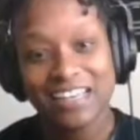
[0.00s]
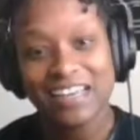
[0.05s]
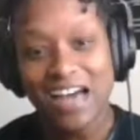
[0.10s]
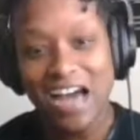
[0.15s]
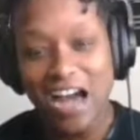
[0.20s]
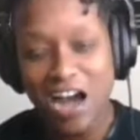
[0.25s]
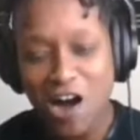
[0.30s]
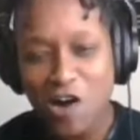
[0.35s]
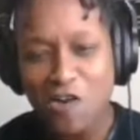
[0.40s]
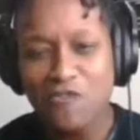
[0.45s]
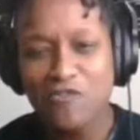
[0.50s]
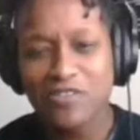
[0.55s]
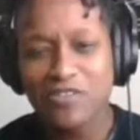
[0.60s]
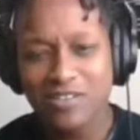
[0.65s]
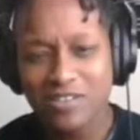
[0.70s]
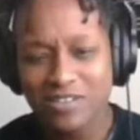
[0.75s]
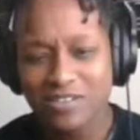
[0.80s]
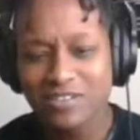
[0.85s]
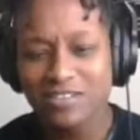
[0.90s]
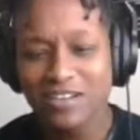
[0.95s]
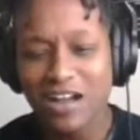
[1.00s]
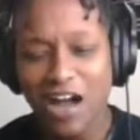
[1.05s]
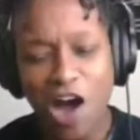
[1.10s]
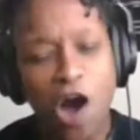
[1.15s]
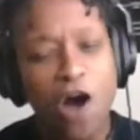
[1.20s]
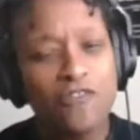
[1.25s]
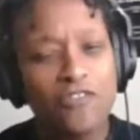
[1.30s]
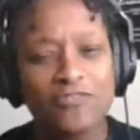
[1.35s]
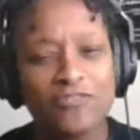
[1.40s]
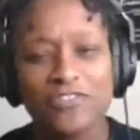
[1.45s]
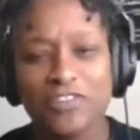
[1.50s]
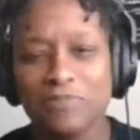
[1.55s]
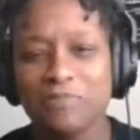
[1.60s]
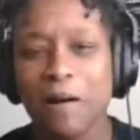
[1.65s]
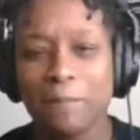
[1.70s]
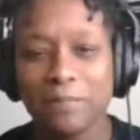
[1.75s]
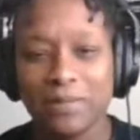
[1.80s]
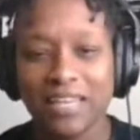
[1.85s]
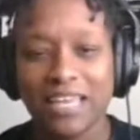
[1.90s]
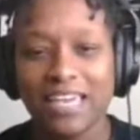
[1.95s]
I overfill my
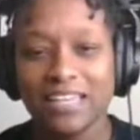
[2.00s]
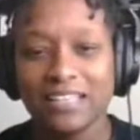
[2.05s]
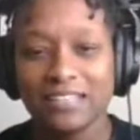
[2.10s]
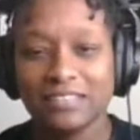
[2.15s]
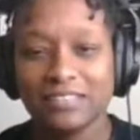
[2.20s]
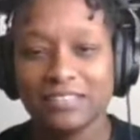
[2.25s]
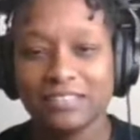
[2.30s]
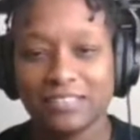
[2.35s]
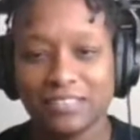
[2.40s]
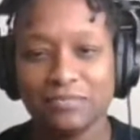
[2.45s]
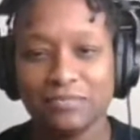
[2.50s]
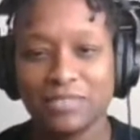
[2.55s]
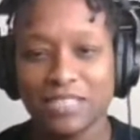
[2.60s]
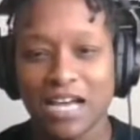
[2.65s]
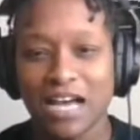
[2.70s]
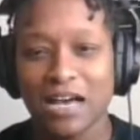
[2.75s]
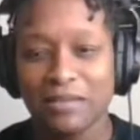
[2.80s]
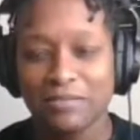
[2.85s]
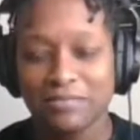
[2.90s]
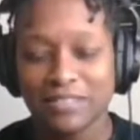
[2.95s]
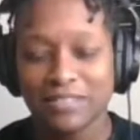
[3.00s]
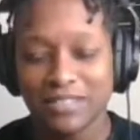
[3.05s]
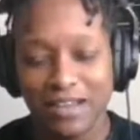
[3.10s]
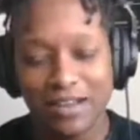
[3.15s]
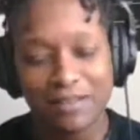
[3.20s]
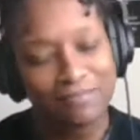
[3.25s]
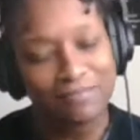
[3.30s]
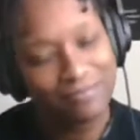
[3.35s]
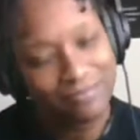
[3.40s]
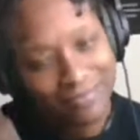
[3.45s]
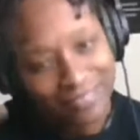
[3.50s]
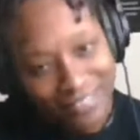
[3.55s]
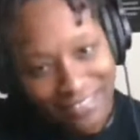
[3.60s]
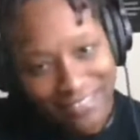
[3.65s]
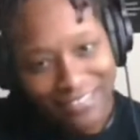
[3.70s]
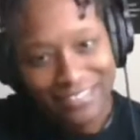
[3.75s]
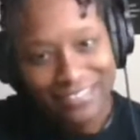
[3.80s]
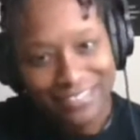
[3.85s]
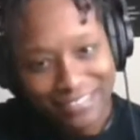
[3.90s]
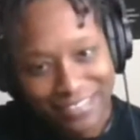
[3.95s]
plate. Sometimes
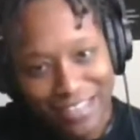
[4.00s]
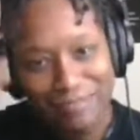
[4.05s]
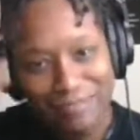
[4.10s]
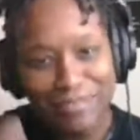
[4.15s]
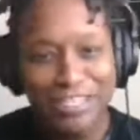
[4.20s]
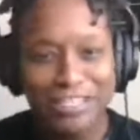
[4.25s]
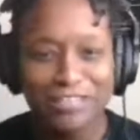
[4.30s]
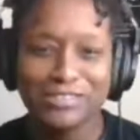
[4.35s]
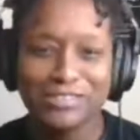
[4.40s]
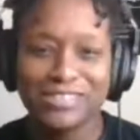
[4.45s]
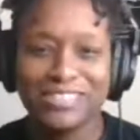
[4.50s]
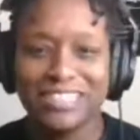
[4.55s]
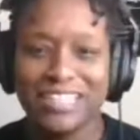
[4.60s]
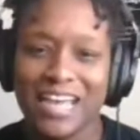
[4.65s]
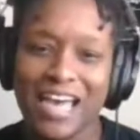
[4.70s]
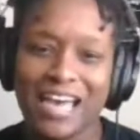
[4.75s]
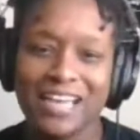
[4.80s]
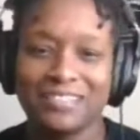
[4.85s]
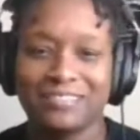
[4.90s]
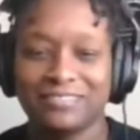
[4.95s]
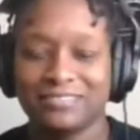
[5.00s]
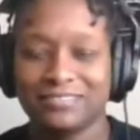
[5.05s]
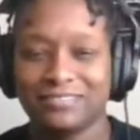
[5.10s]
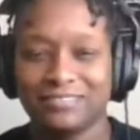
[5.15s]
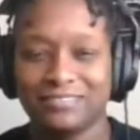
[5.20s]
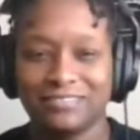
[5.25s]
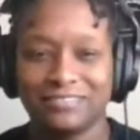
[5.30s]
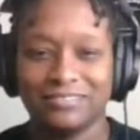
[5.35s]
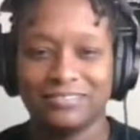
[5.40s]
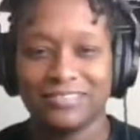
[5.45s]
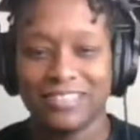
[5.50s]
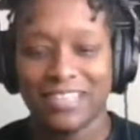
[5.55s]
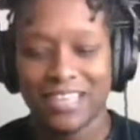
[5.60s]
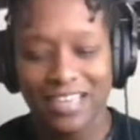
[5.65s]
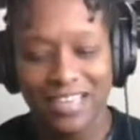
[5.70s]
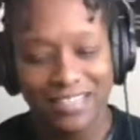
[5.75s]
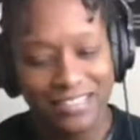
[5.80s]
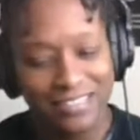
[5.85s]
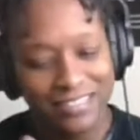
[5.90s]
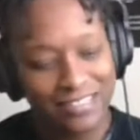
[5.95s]
I'm guilty of that,
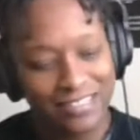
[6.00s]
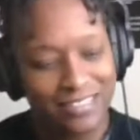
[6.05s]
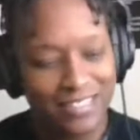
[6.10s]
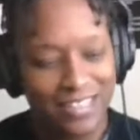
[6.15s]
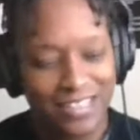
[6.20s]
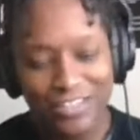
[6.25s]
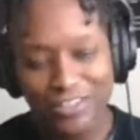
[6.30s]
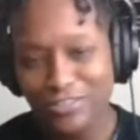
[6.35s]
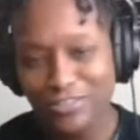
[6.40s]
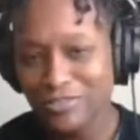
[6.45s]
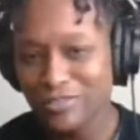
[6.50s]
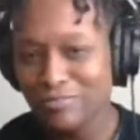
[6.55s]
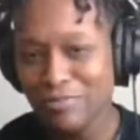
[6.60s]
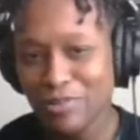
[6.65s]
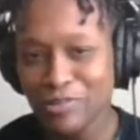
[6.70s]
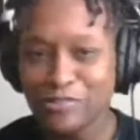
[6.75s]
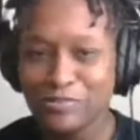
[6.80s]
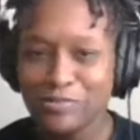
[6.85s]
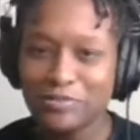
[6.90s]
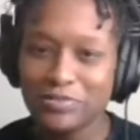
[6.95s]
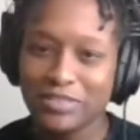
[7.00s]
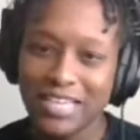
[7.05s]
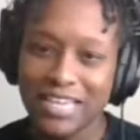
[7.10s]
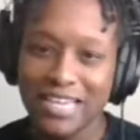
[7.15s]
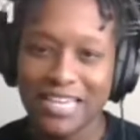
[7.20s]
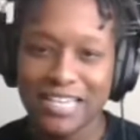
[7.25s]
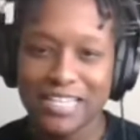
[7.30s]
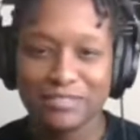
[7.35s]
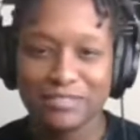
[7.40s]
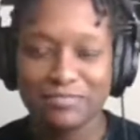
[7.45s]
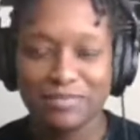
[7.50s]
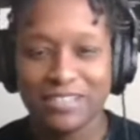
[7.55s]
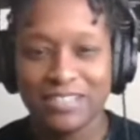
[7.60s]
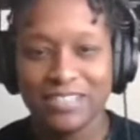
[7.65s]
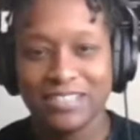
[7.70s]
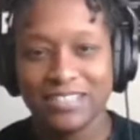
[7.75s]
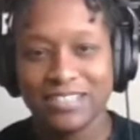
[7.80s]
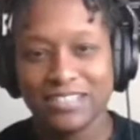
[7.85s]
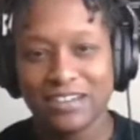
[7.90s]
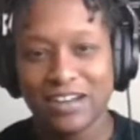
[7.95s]
and doing multiple things. But
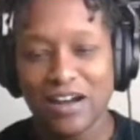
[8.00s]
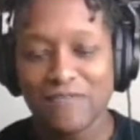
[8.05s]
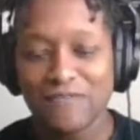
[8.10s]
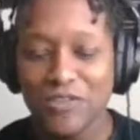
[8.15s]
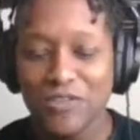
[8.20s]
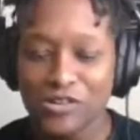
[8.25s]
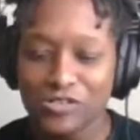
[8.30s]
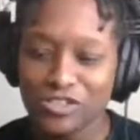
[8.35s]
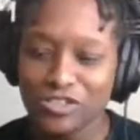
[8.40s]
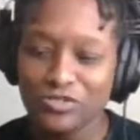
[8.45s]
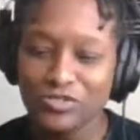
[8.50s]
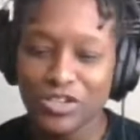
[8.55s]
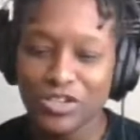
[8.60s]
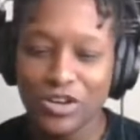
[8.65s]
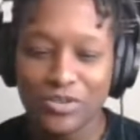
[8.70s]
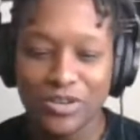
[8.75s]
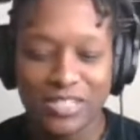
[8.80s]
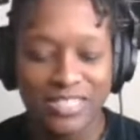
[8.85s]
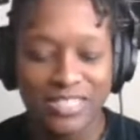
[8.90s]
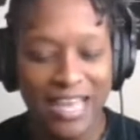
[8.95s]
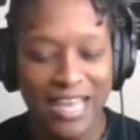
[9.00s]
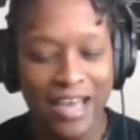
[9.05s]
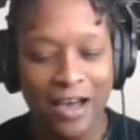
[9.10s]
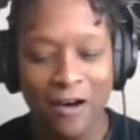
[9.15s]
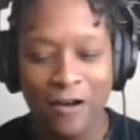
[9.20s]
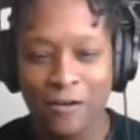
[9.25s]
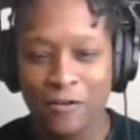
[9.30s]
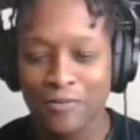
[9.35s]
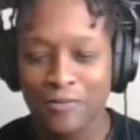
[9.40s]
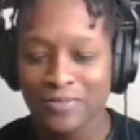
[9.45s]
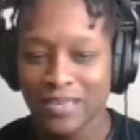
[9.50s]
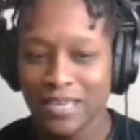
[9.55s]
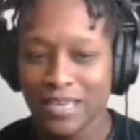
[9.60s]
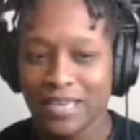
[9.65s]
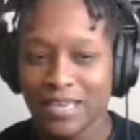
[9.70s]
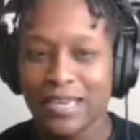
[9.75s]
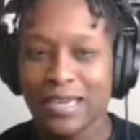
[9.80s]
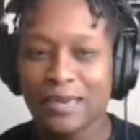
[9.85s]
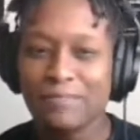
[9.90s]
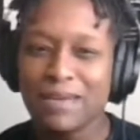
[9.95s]
I've also noticed how
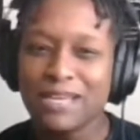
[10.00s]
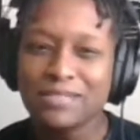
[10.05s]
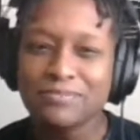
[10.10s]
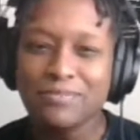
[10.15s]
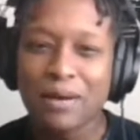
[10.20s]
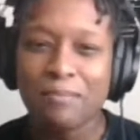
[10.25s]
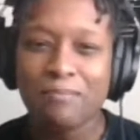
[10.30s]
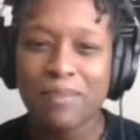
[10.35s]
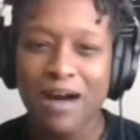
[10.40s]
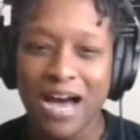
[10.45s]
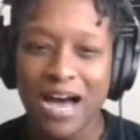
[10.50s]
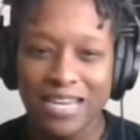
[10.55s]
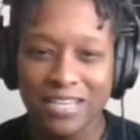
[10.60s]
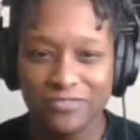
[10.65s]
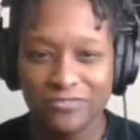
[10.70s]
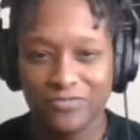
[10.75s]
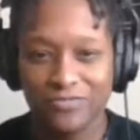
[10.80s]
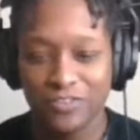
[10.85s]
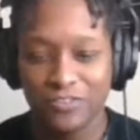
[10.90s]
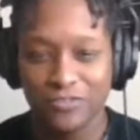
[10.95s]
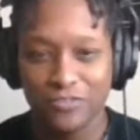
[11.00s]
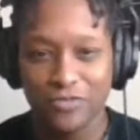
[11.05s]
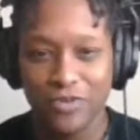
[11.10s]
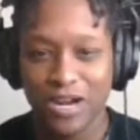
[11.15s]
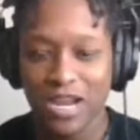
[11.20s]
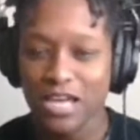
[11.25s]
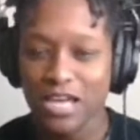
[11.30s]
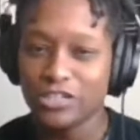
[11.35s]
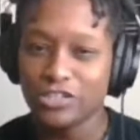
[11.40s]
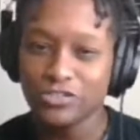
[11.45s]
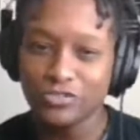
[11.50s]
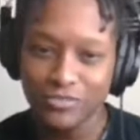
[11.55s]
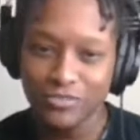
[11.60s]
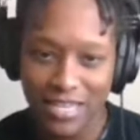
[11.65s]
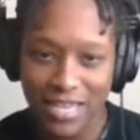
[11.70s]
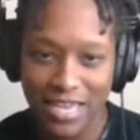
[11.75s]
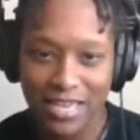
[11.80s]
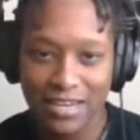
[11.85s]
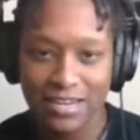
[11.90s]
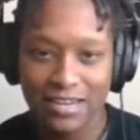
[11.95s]
it makes my body feel when I do
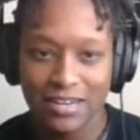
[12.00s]
that.